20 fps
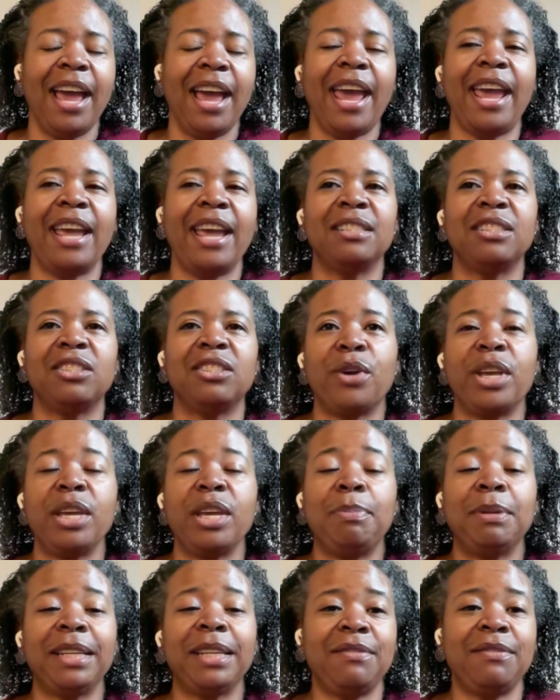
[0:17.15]
And so he
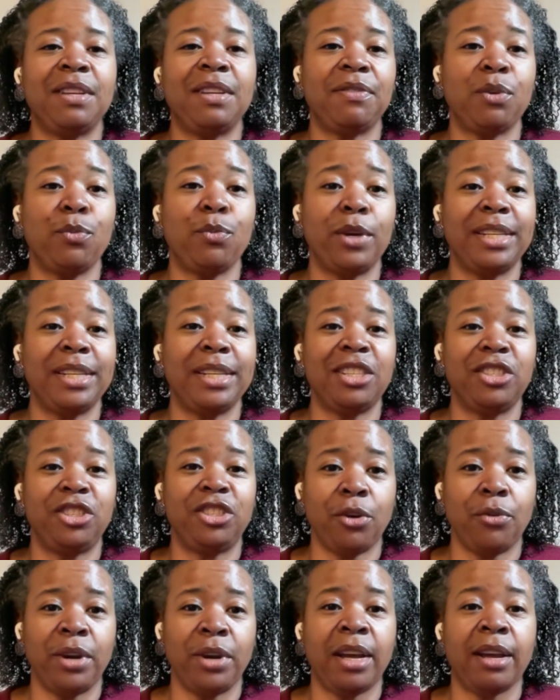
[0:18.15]
believed if he went to
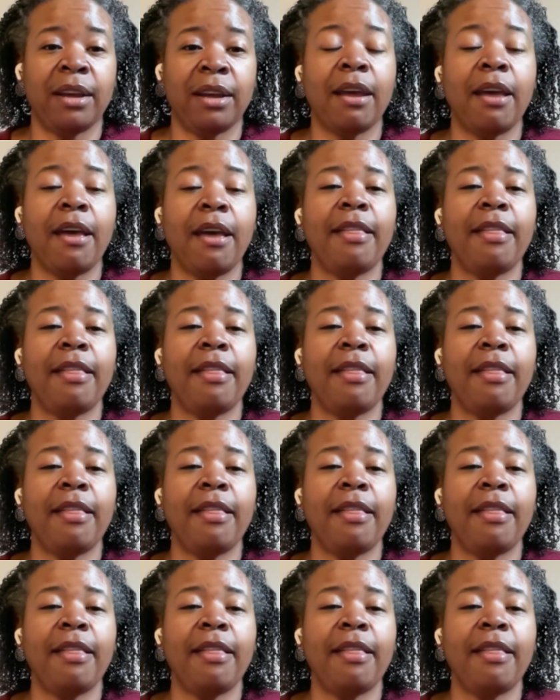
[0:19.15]
Jonah,